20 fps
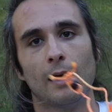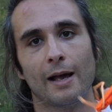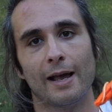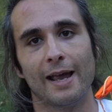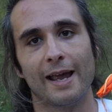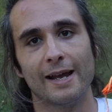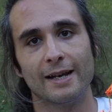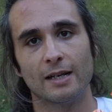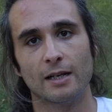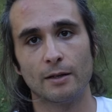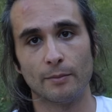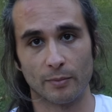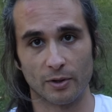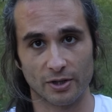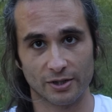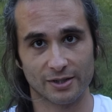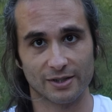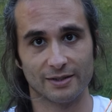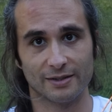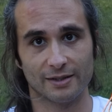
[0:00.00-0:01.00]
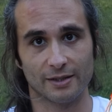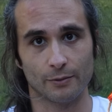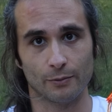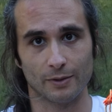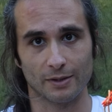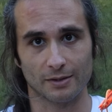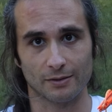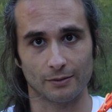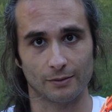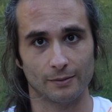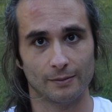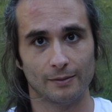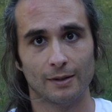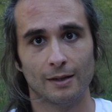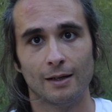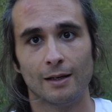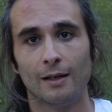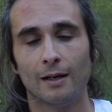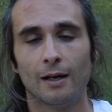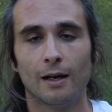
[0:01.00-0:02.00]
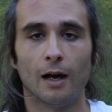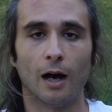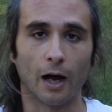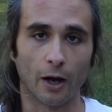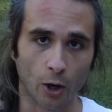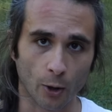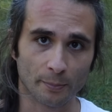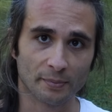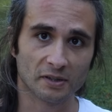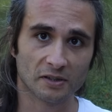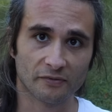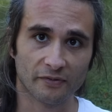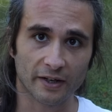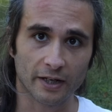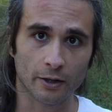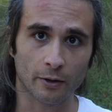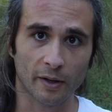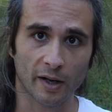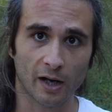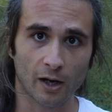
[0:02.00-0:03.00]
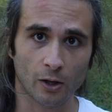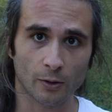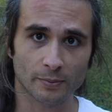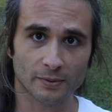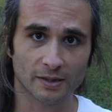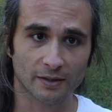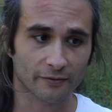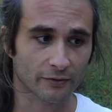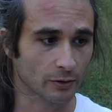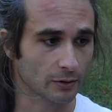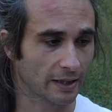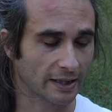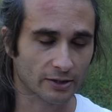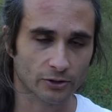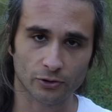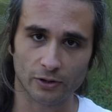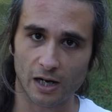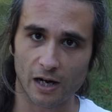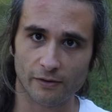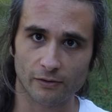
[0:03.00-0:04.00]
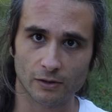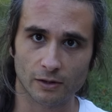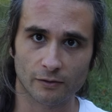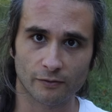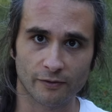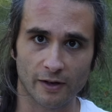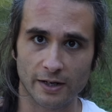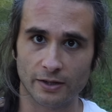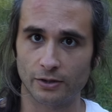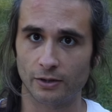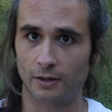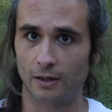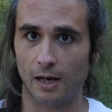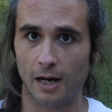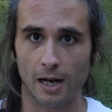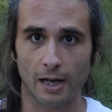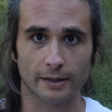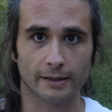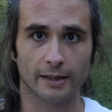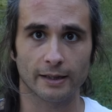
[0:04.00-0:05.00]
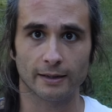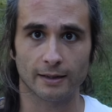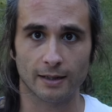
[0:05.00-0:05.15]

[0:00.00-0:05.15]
and an emergency whistle. I hope this video helped. If you like travel, adventure, hiking,